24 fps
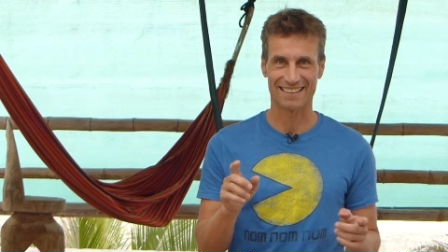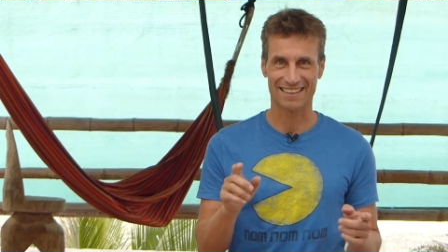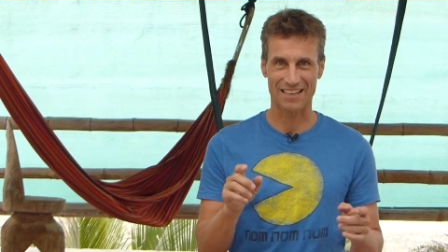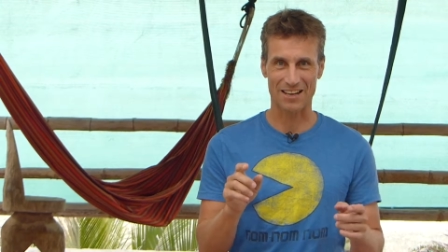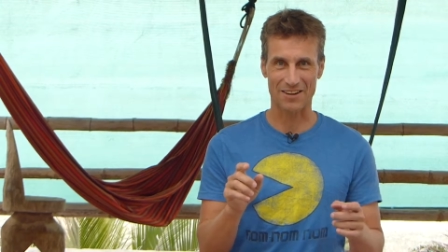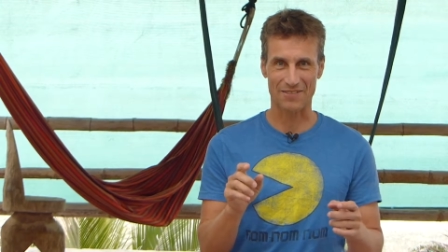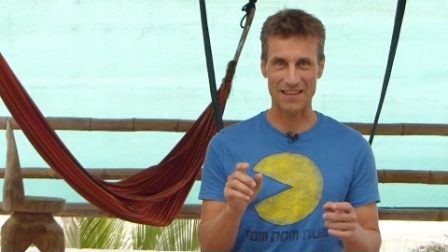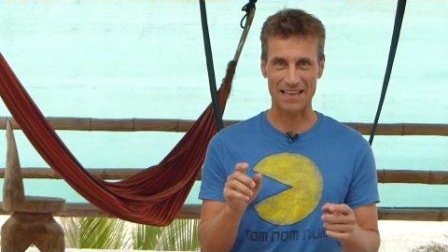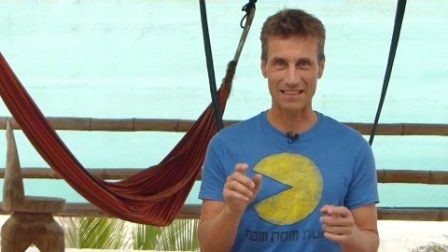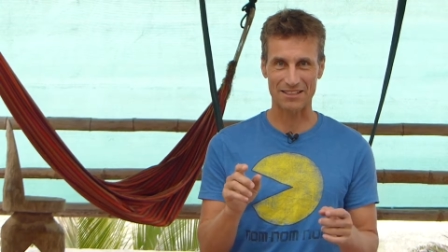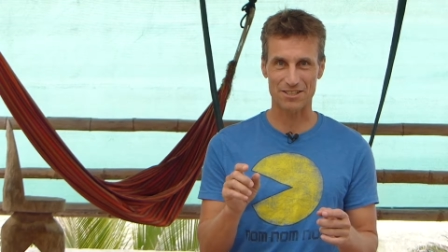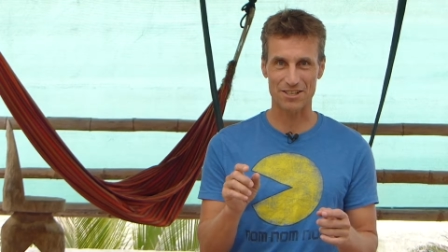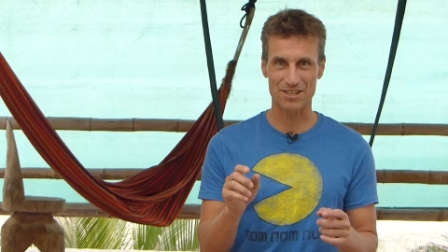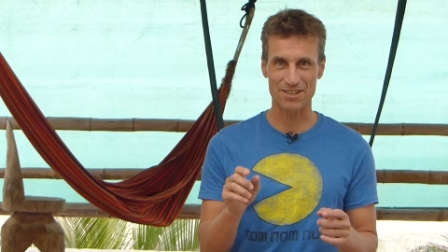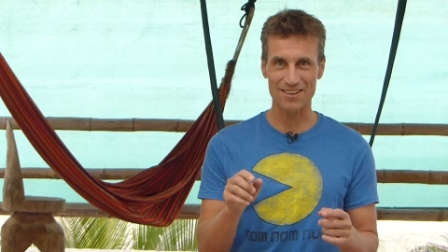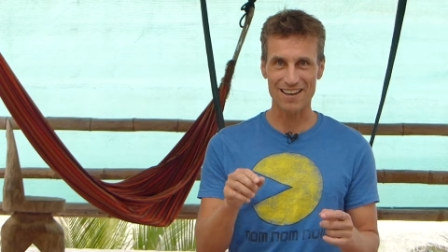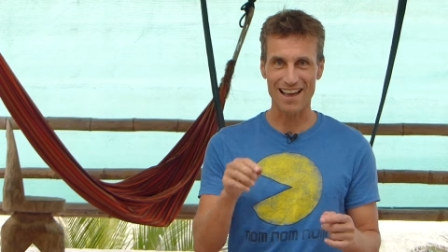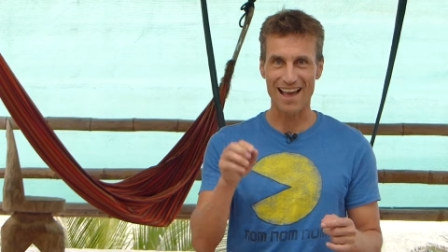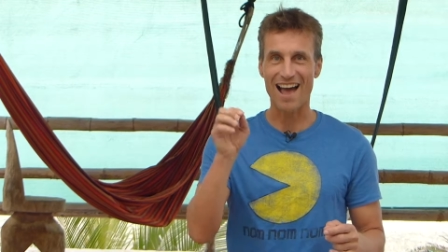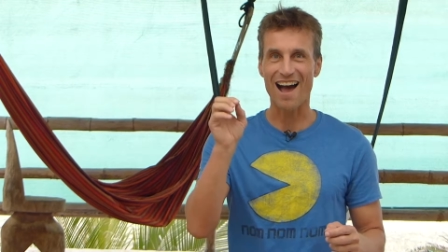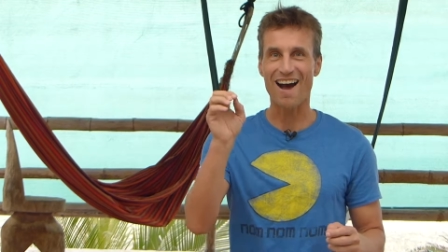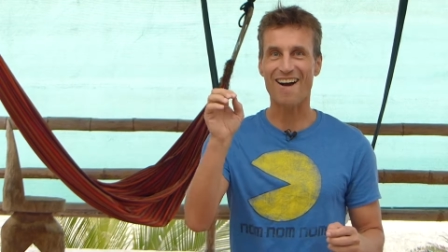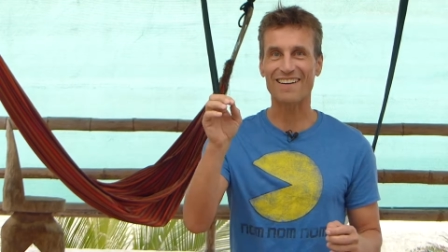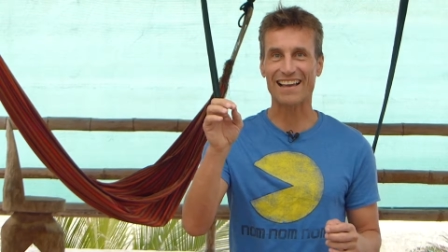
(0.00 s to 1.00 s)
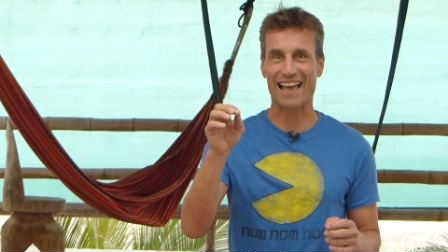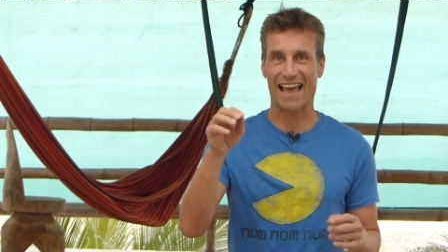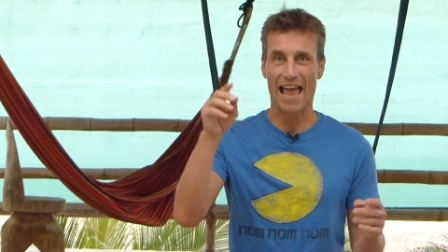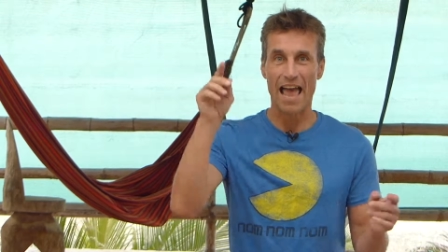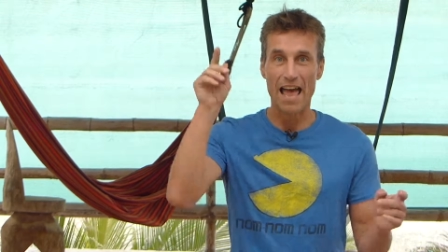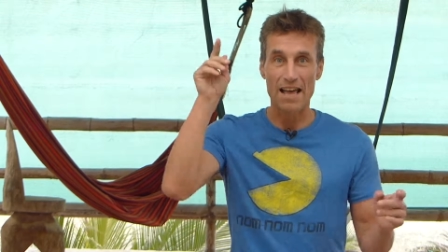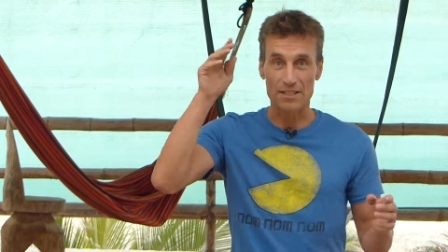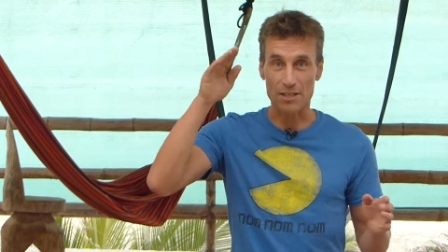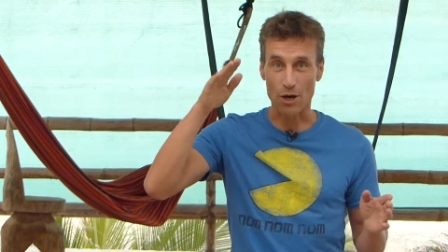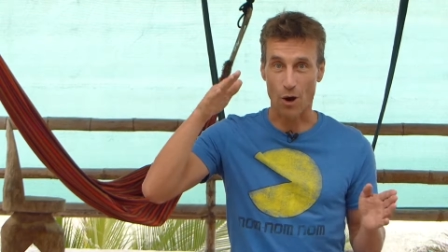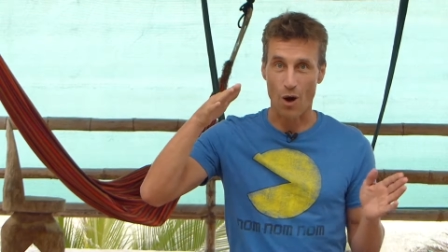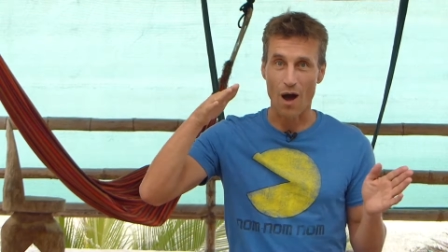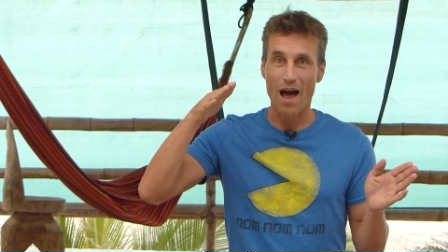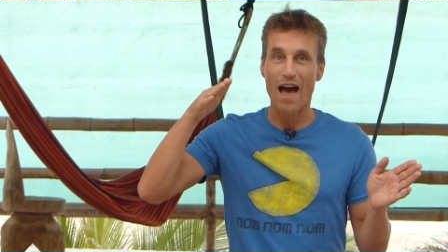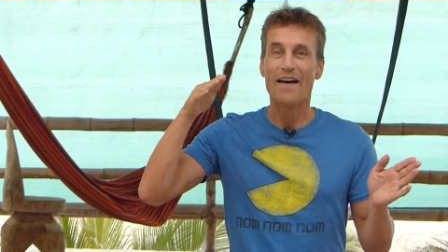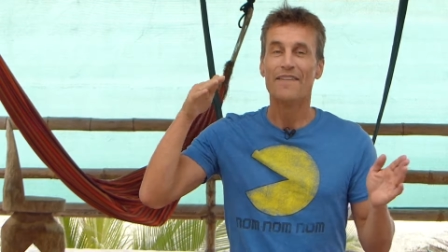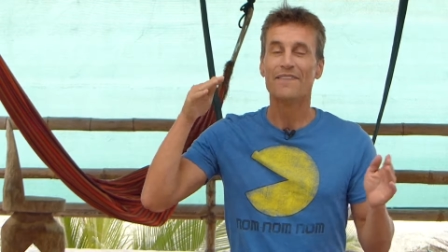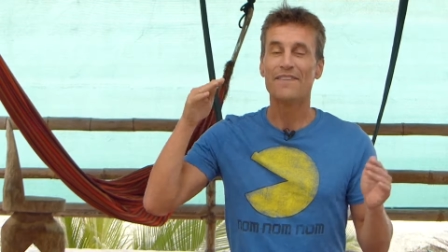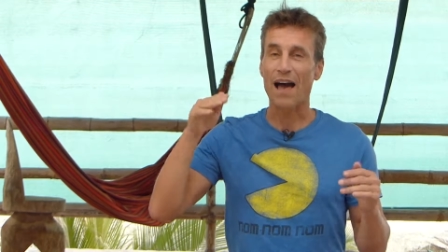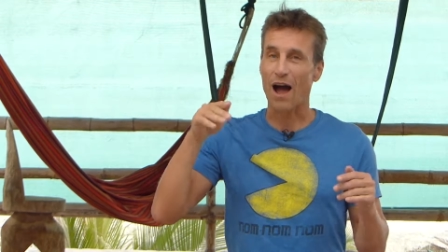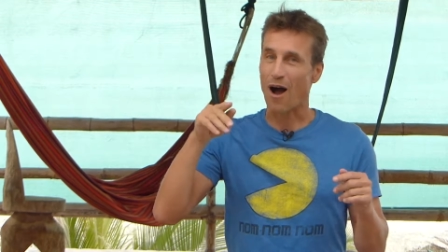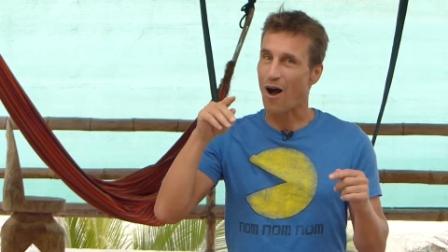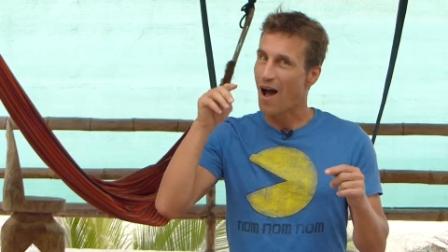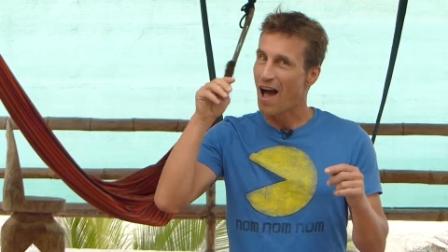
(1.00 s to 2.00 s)
Got that too? Okay, so
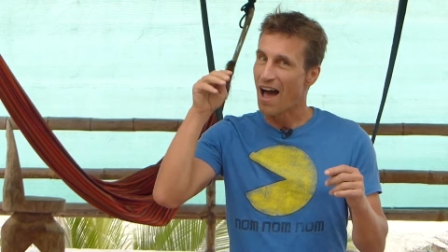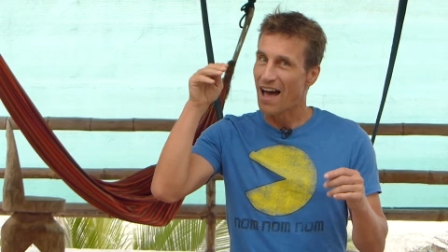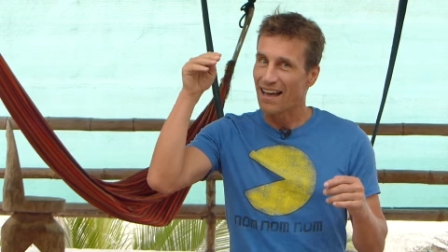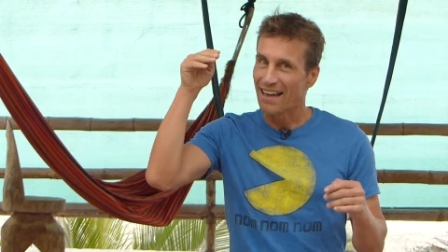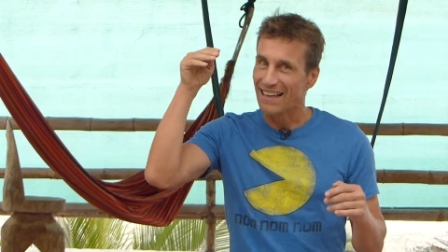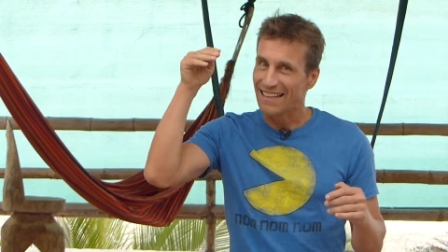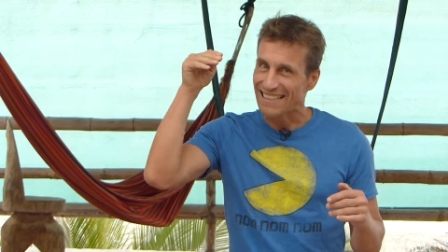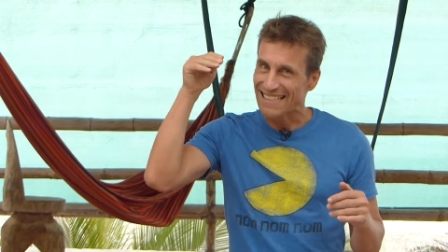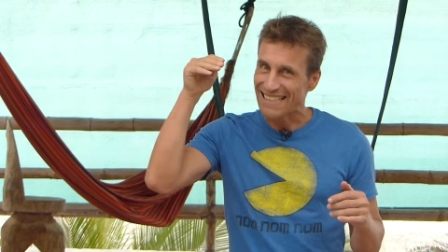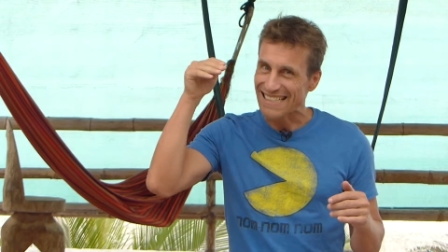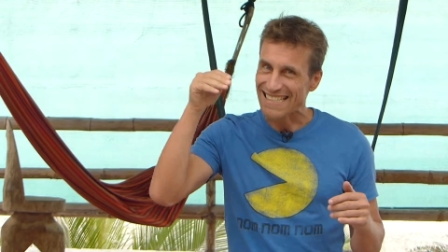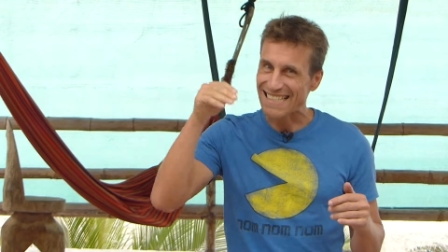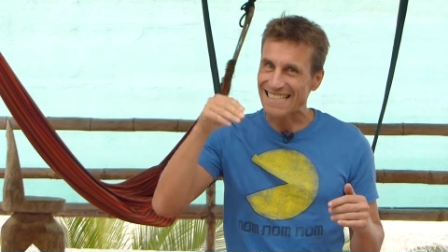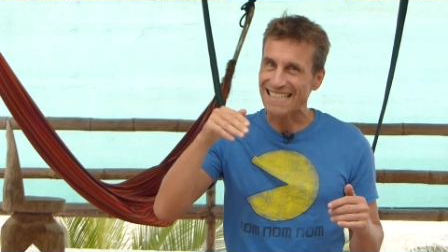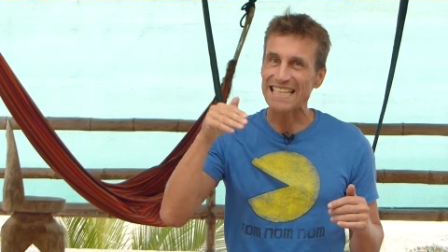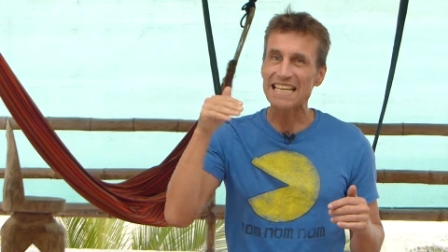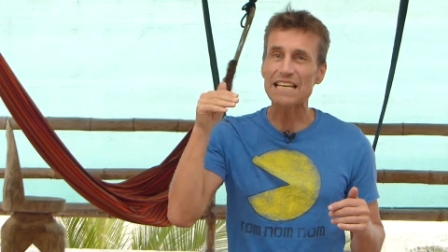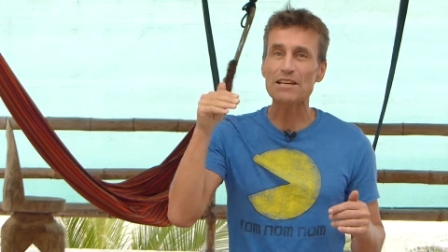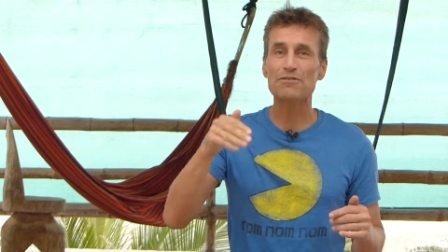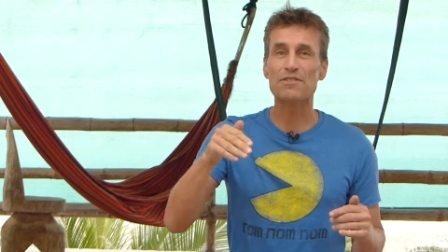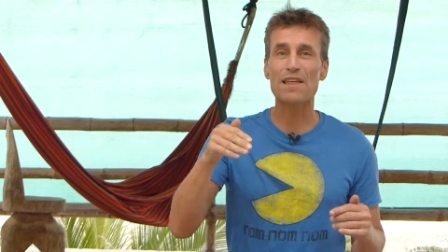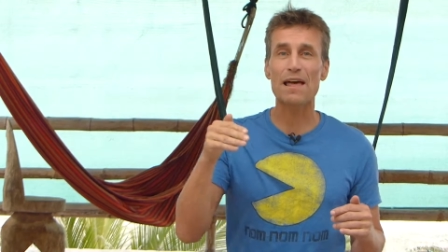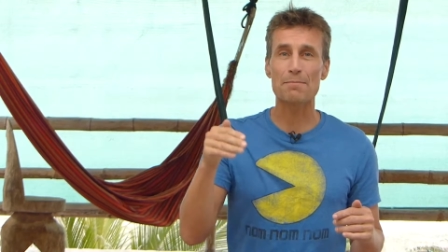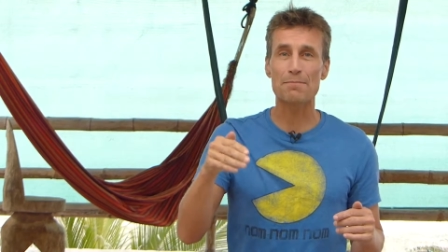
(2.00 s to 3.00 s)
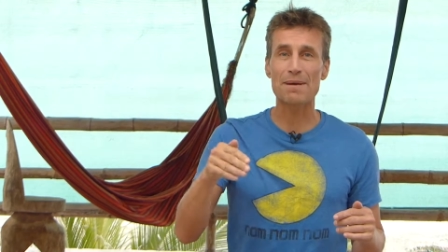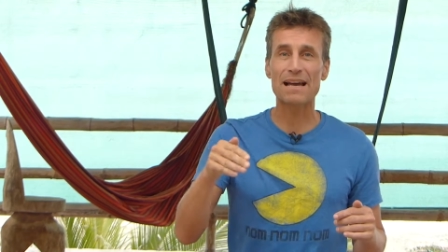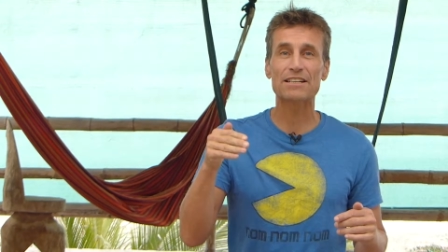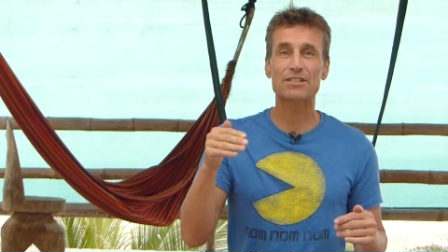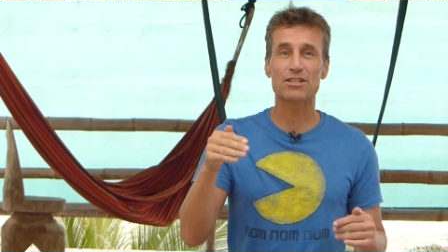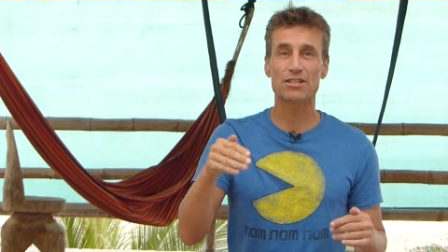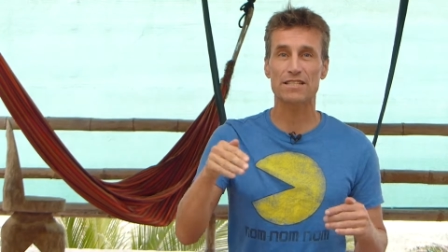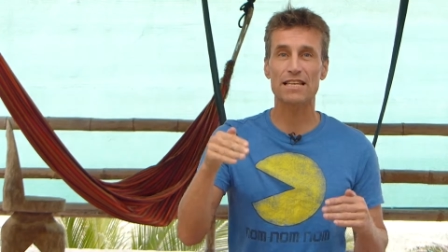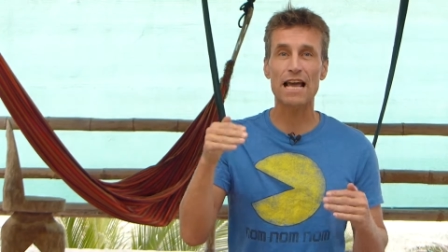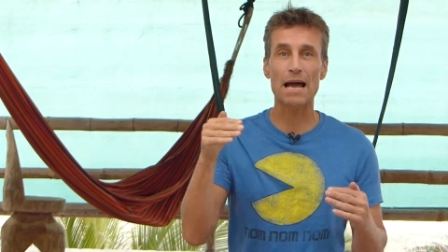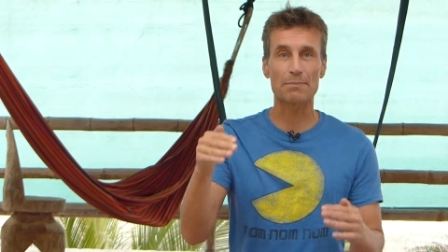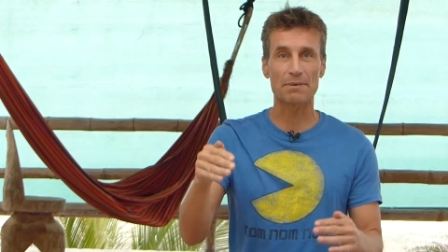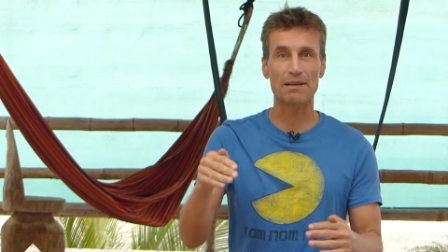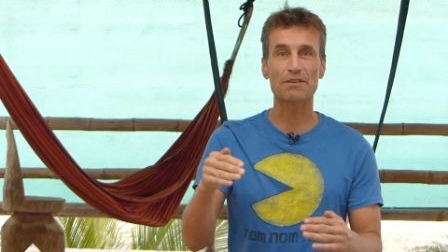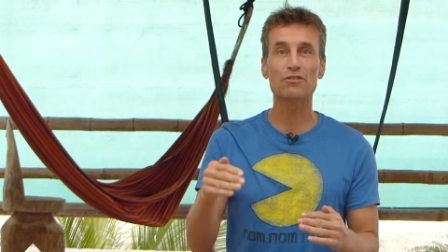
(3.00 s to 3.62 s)
now see if that matches up.